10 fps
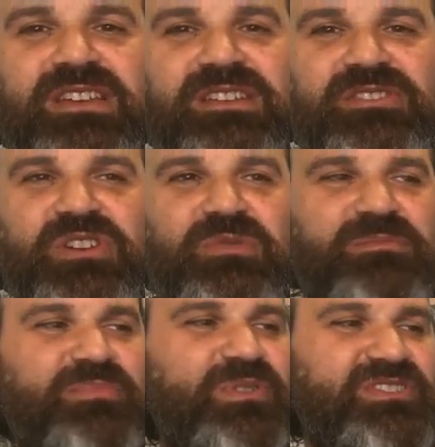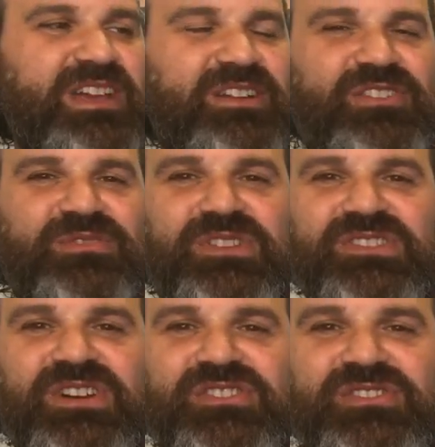You don't want to push down. You just want
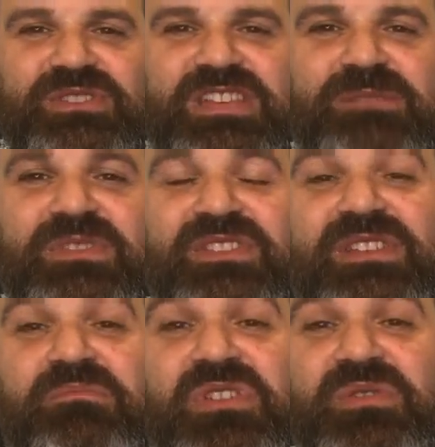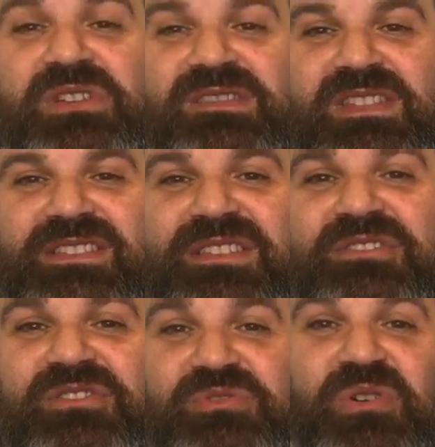to touch. You're keeping this thing muted. This is
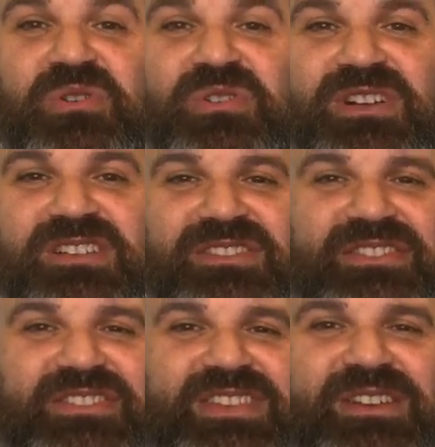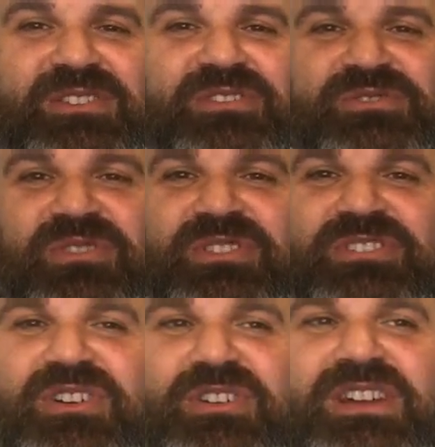control. This is how you control your
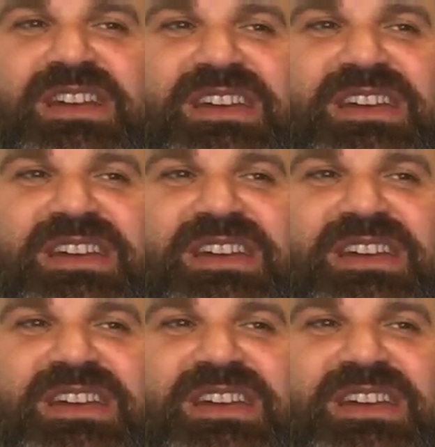guitar.